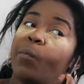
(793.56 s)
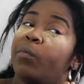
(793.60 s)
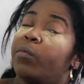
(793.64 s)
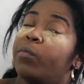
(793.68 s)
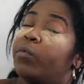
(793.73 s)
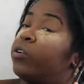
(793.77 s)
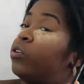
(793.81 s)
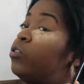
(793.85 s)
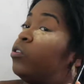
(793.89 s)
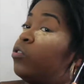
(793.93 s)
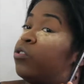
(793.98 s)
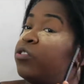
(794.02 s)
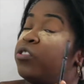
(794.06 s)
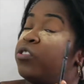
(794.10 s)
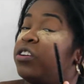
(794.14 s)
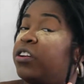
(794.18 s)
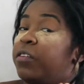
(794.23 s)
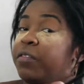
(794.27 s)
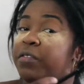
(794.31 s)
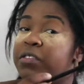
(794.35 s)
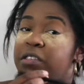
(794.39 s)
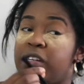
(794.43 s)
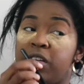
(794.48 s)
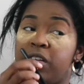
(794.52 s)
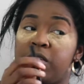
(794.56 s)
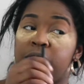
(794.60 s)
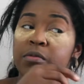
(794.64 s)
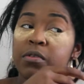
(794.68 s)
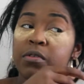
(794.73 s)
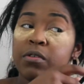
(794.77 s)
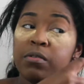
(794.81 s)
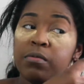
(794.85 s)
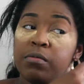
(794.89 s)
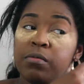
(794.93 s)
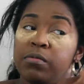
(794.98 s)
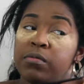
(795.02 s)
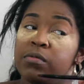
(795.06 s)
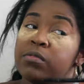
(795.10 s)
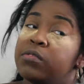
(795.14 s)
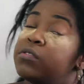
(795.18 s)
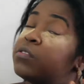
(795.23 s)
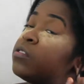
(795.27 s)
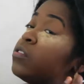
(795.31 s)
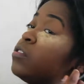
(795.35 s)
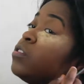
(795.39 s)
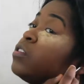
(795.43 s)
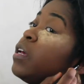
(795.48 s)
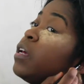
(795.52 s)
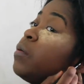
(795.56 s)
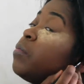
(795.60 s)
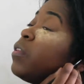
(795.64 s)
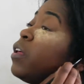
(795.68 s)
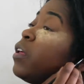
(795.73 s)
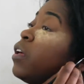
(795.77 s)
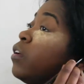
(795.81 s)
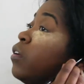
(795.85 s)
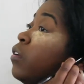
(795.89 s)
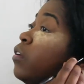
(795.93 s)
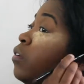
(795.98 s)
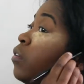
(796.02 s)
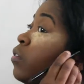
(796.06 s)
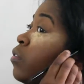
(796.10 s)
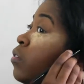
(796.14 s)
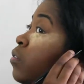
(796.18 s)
I'm going to do it on the other side as well. Same thing.